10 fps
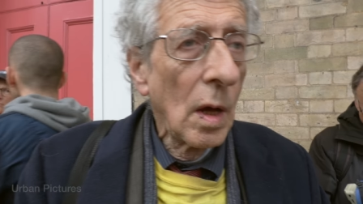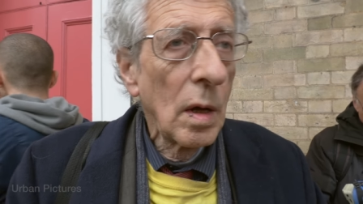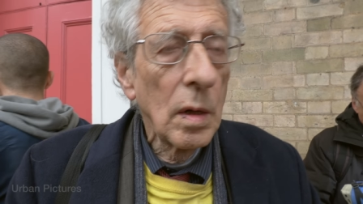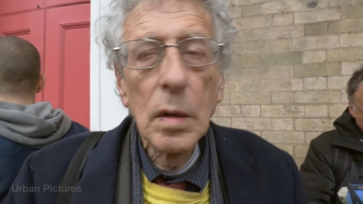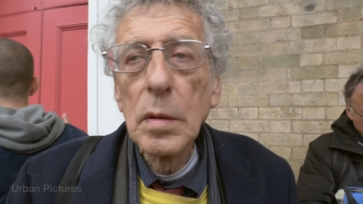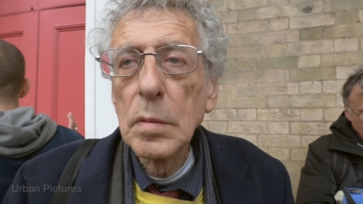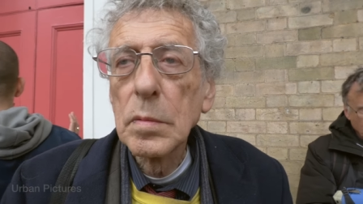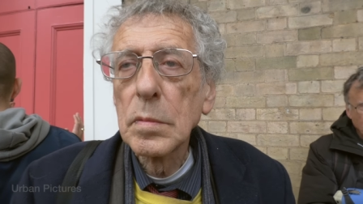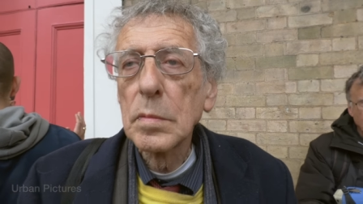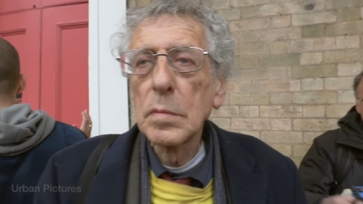uh, pretty
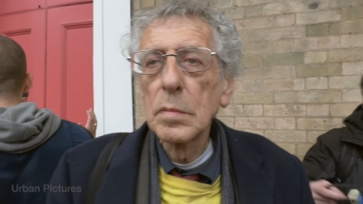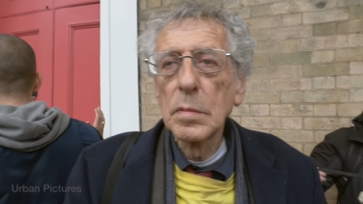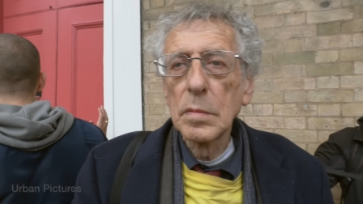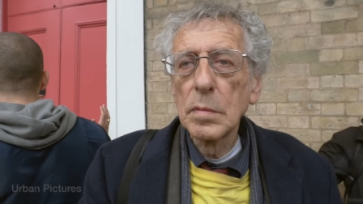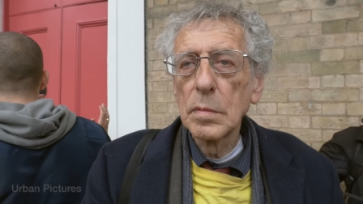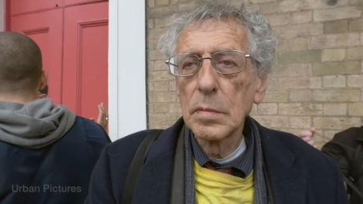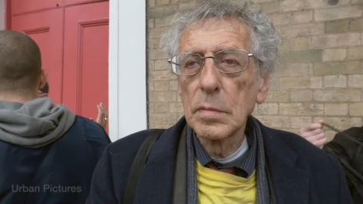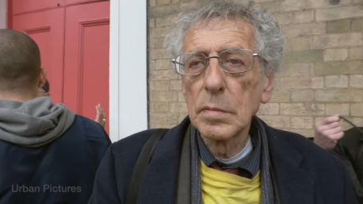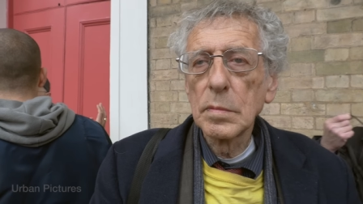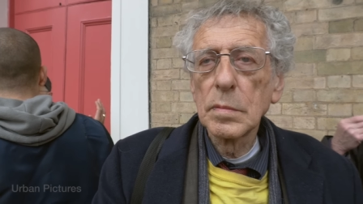much invaded that church
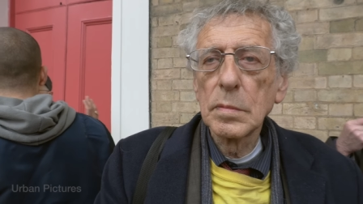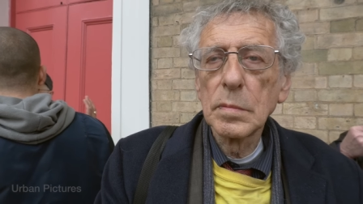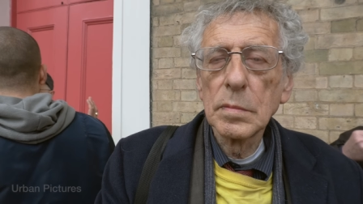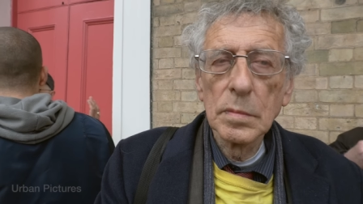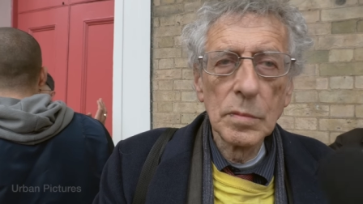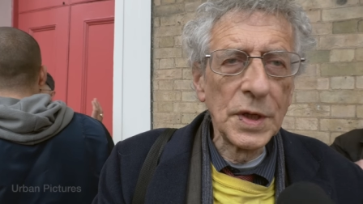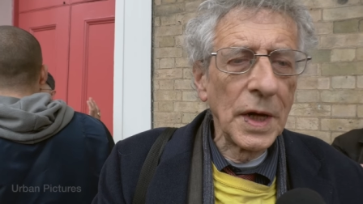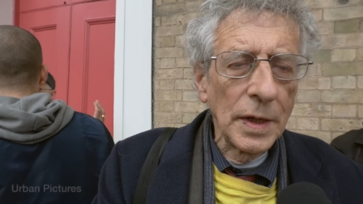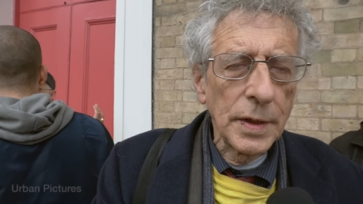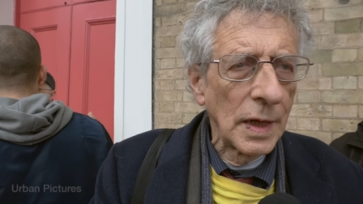service. We
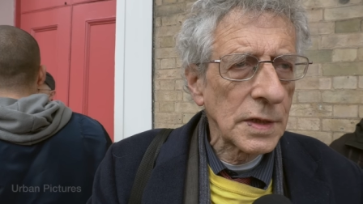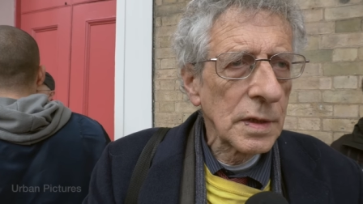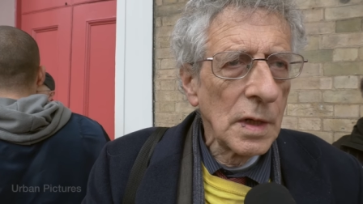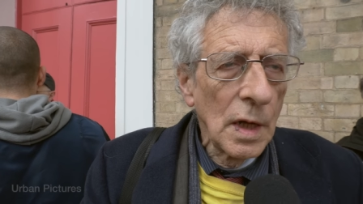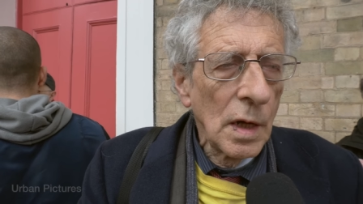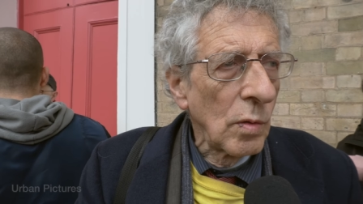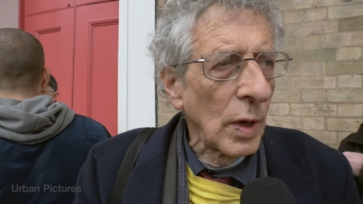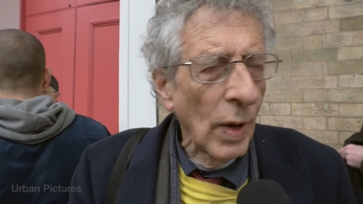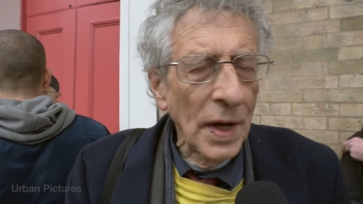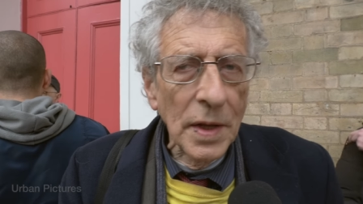did, yes. We
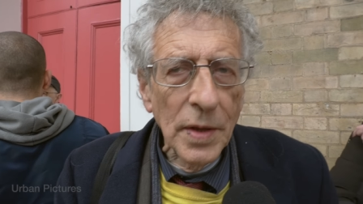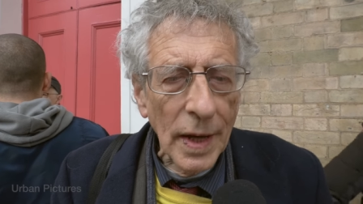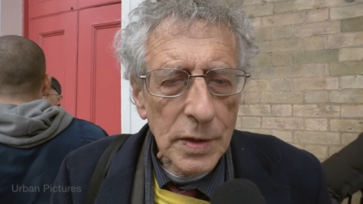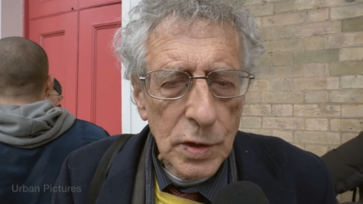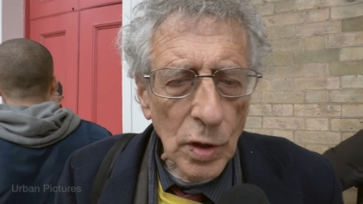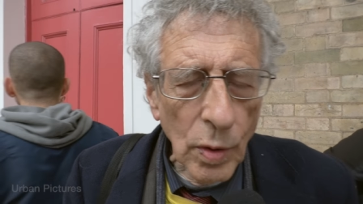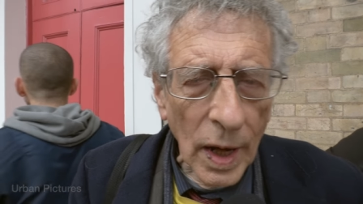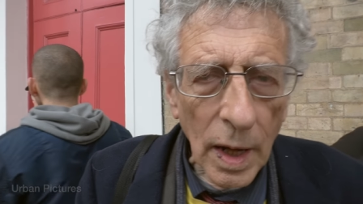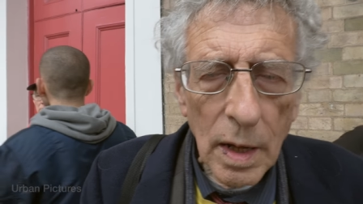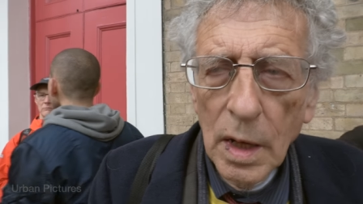went in there to
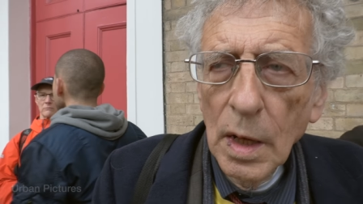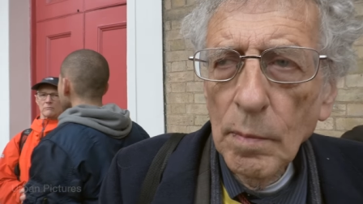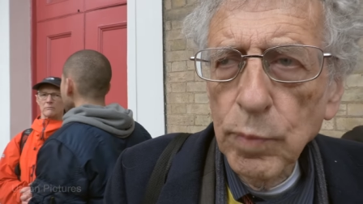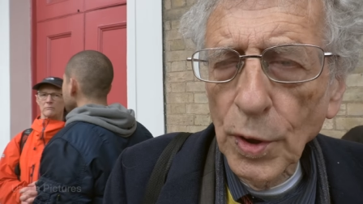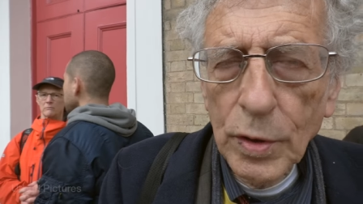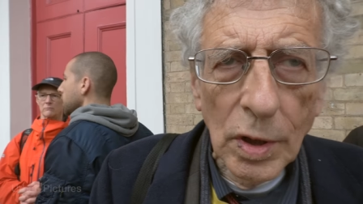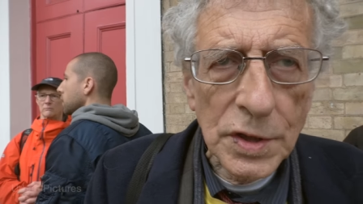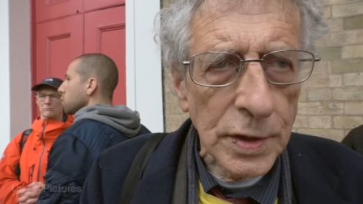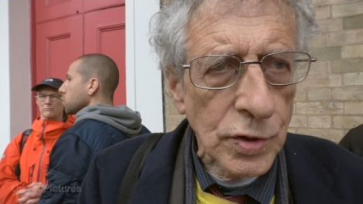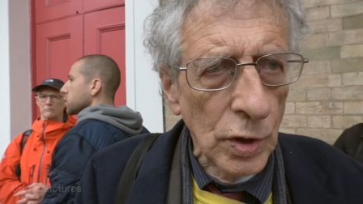uh, put across
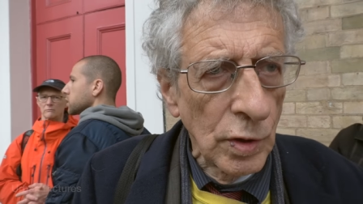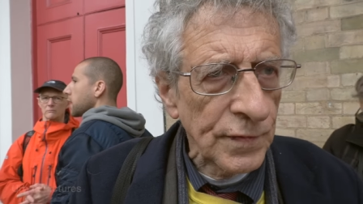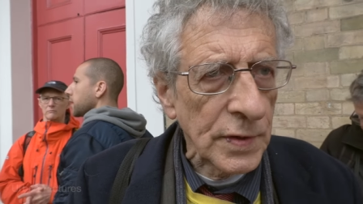the truth